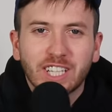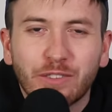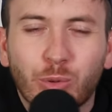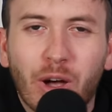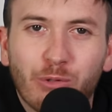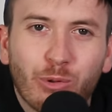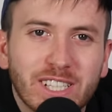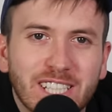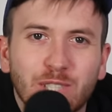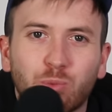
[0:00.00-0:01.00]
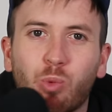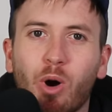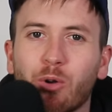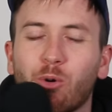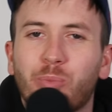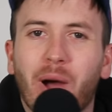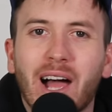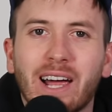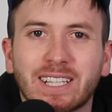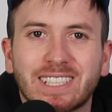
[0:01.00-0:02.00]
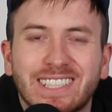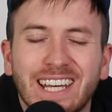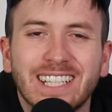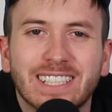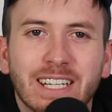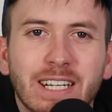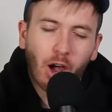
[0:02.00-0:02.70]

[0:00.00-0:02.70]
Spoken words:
Div 12 Resi's Wattle Park season.